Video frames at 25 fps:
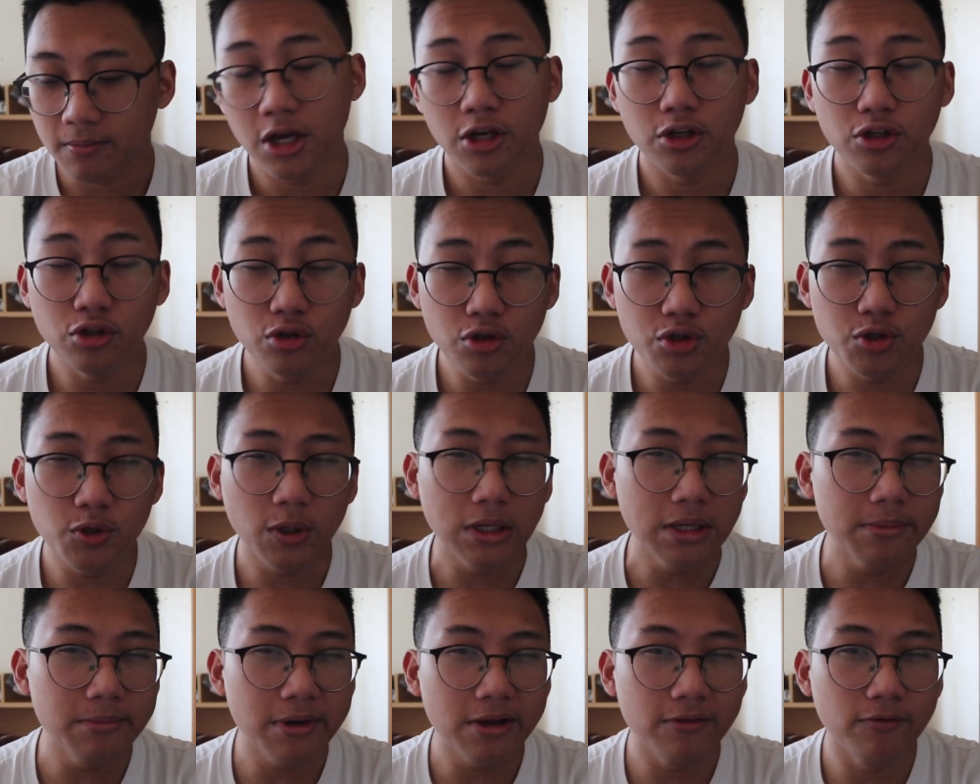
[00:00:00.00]

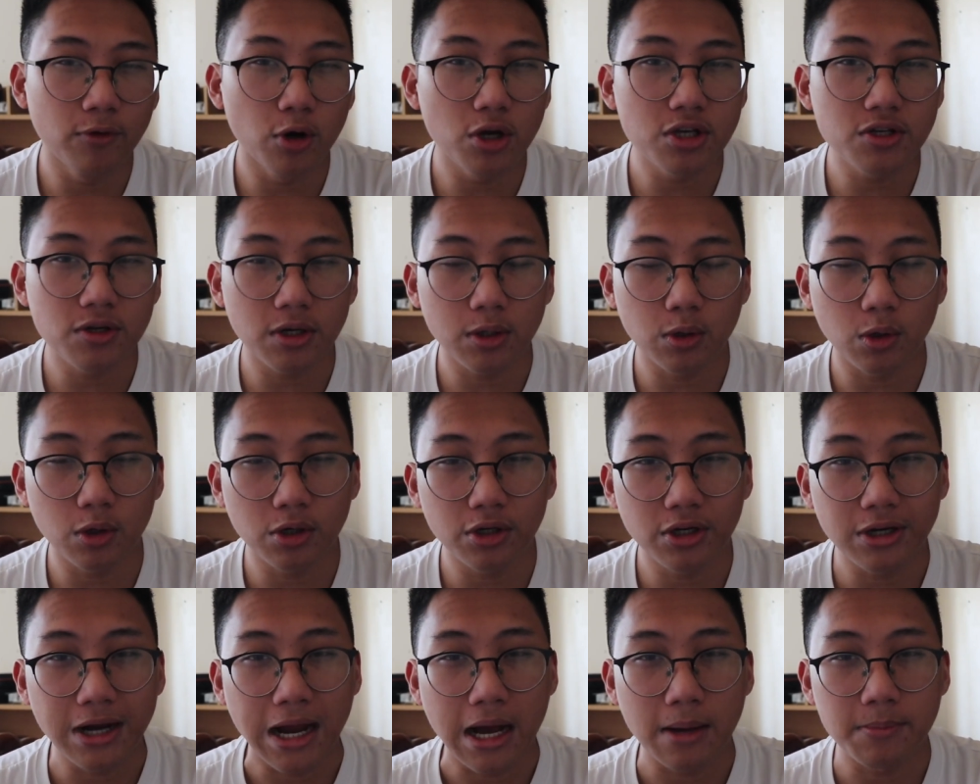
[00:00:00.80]
Usually my voice
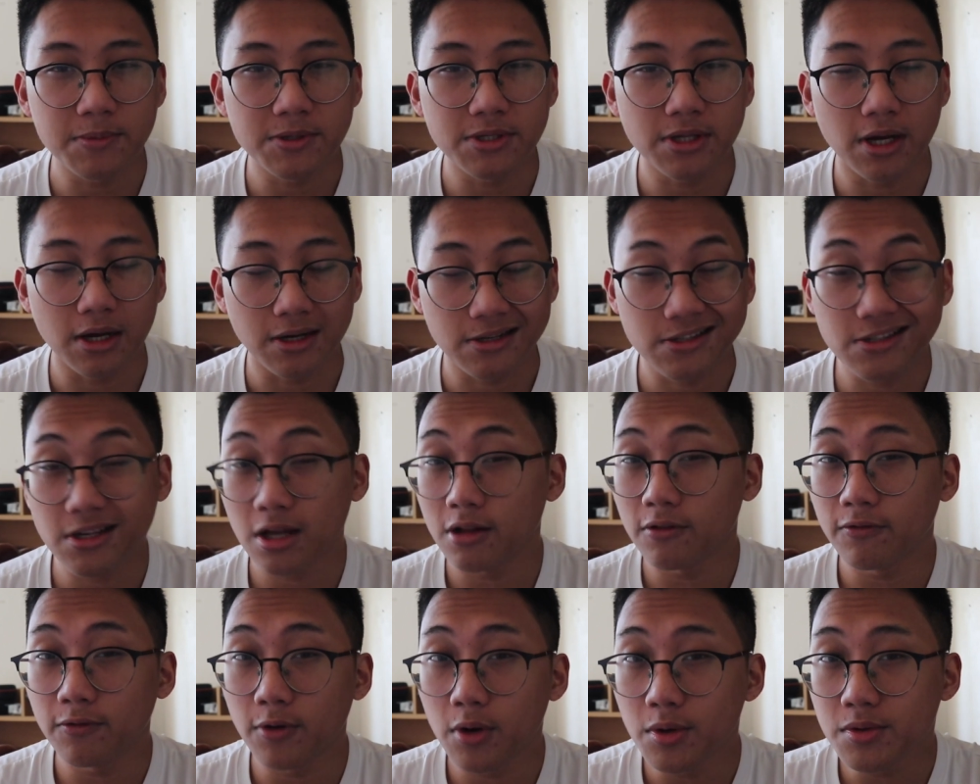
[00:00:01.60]
recorder apps na ang
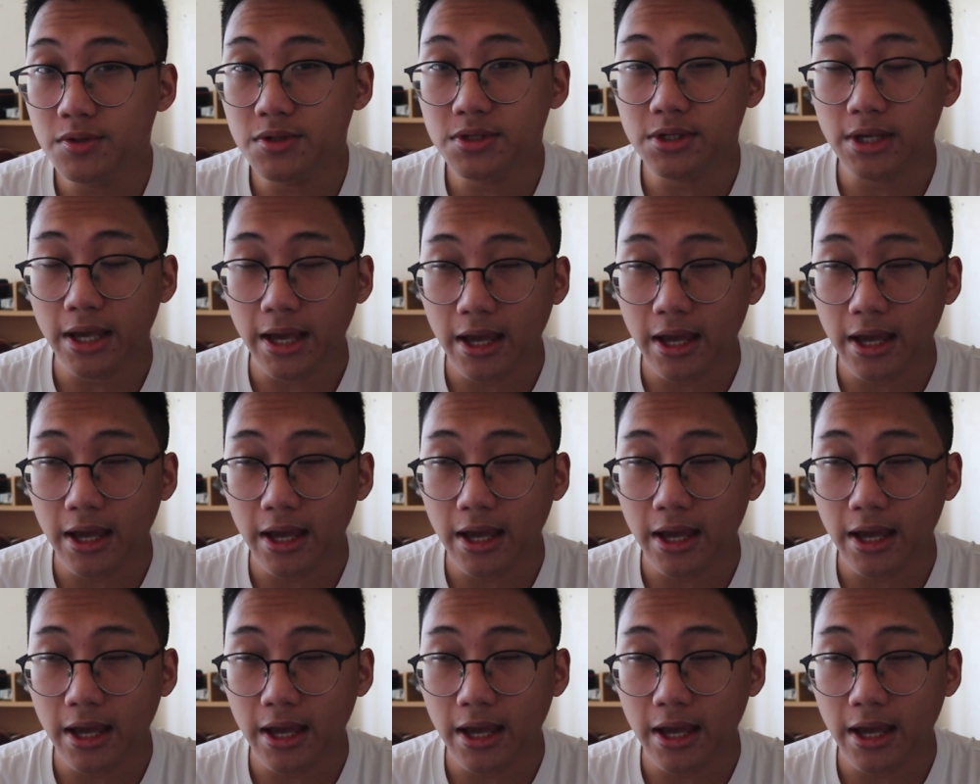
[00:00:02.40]
cell phones,